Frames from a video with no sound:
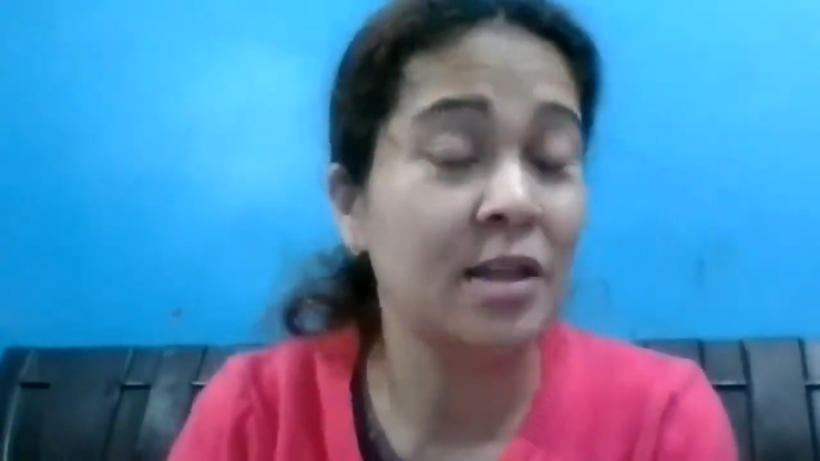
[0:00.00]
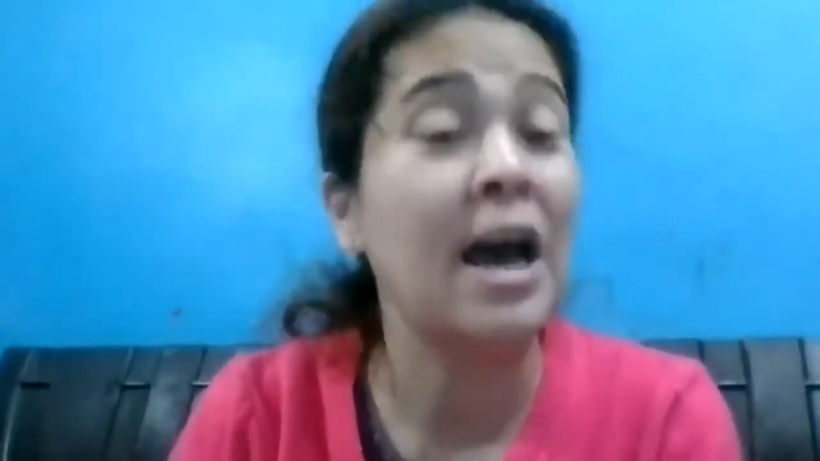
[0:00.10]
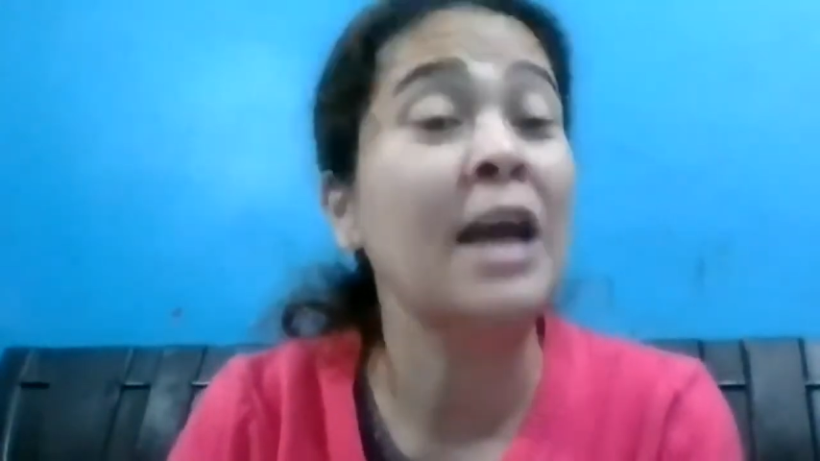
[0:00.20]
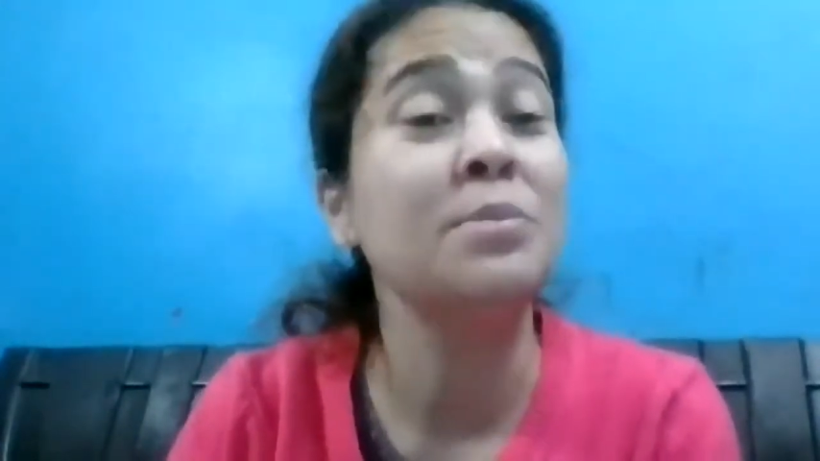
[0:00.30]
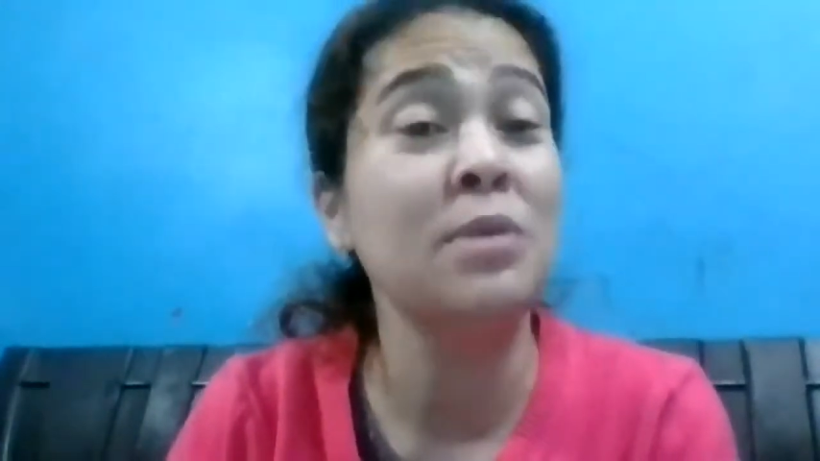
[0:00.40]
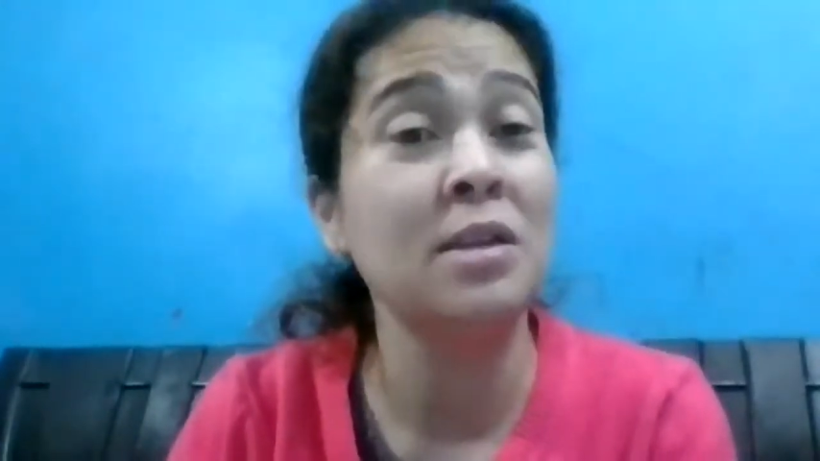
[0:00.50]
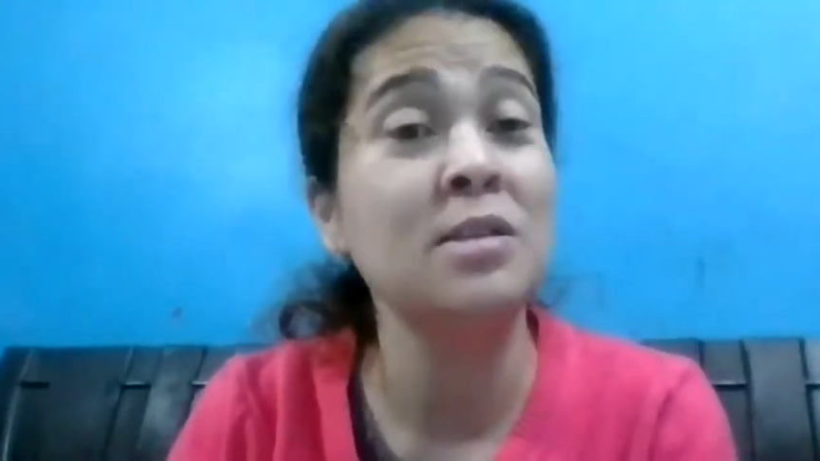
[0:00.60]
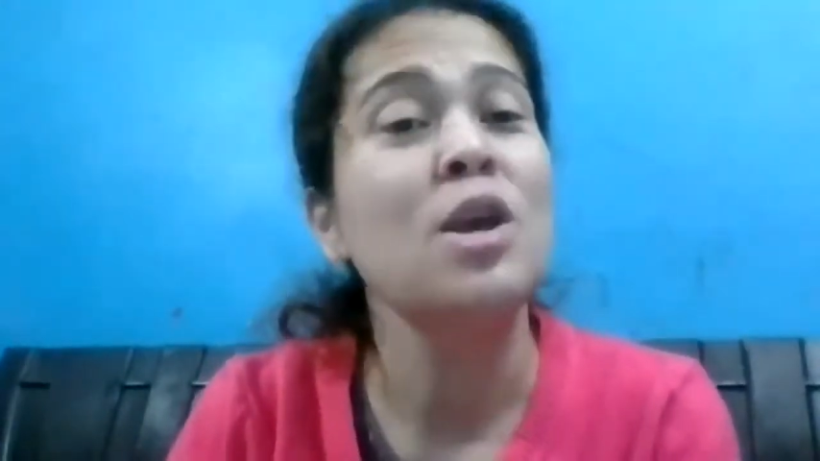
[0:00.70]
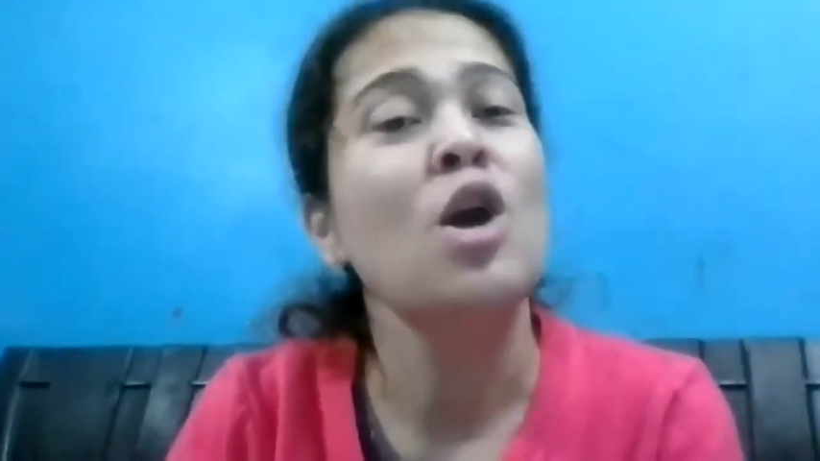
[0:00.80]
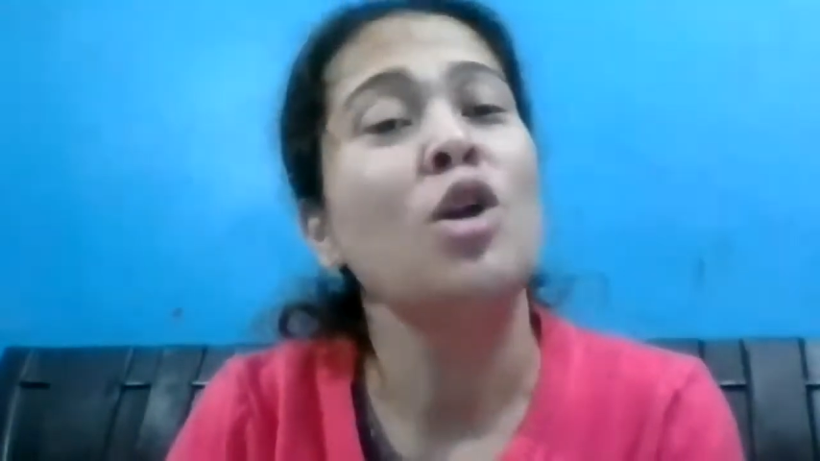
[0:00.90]
That
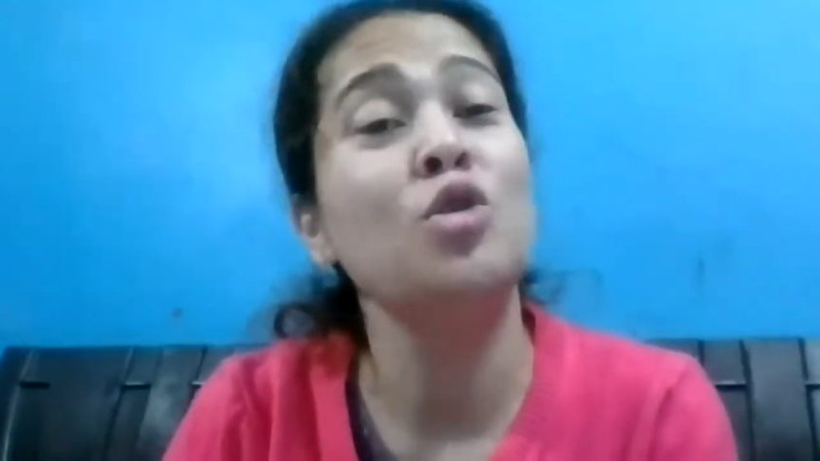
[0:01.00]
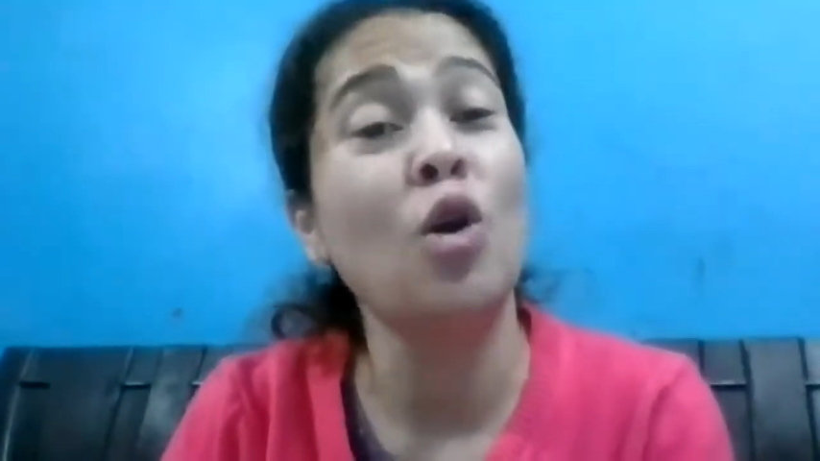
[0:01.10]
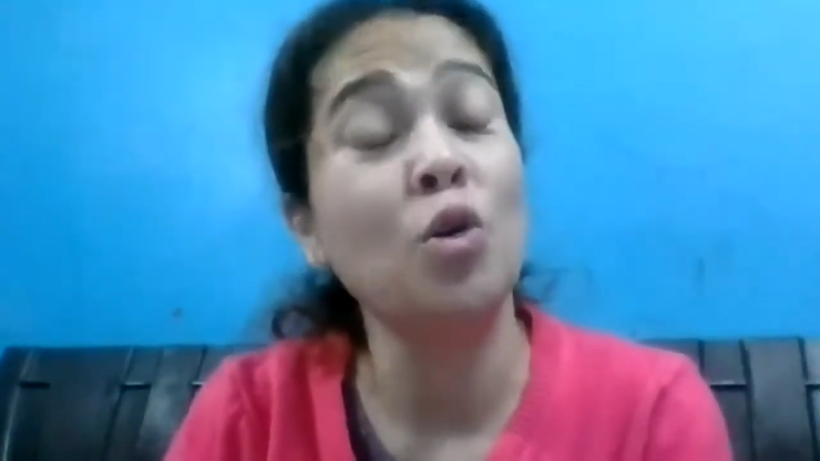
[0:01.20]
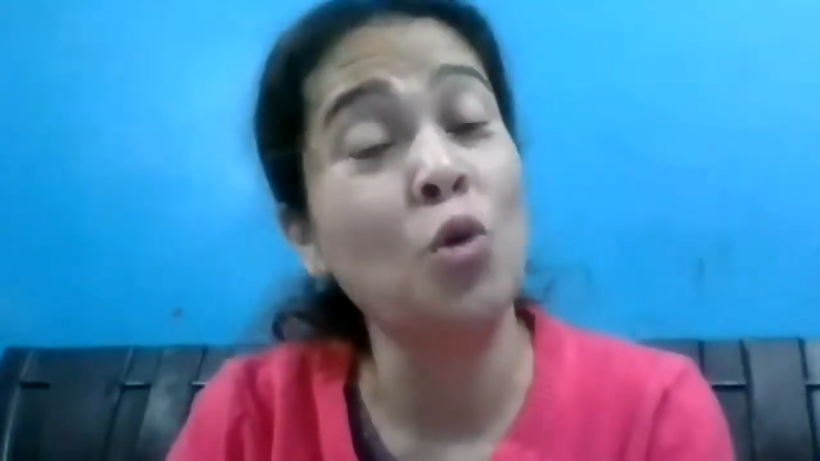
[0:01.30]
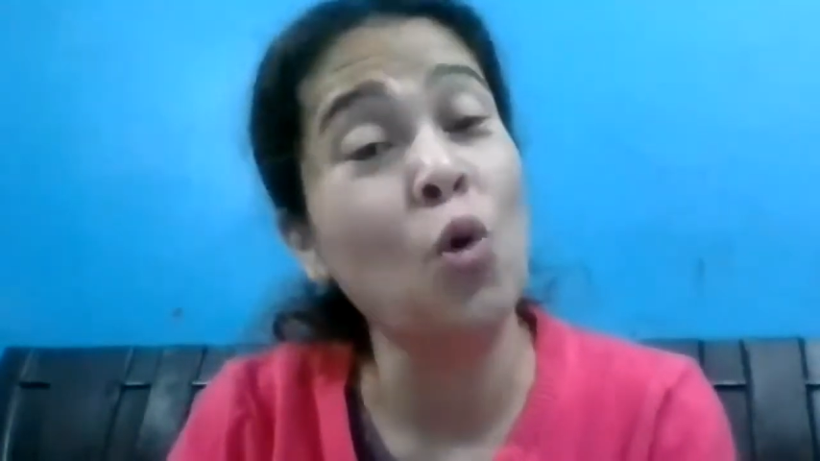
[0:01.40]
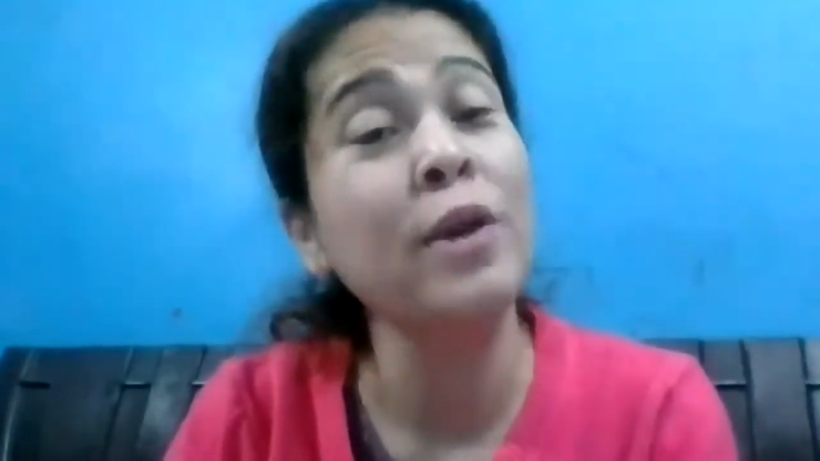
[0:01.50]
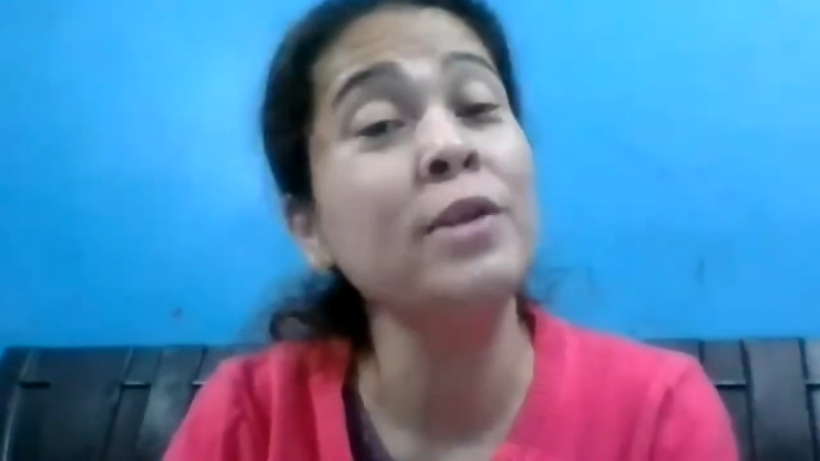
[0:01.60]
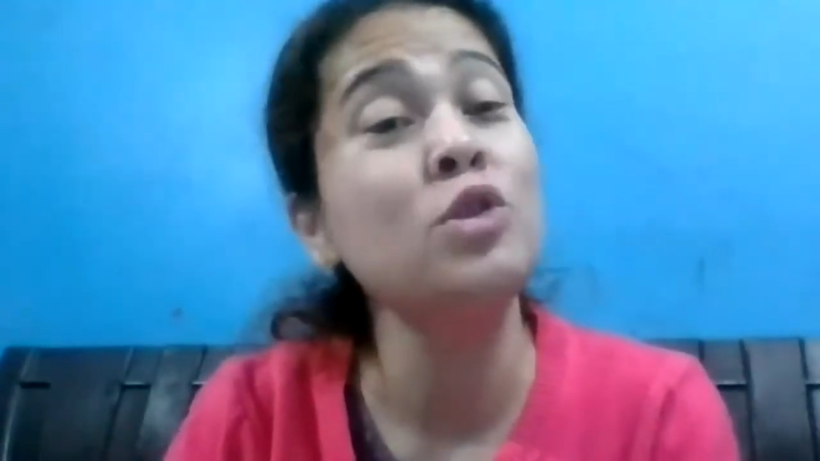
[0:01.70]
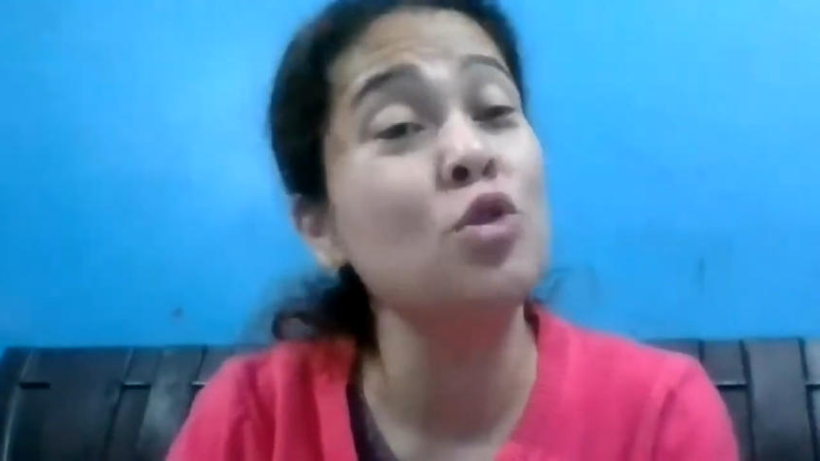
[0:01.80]
means you're going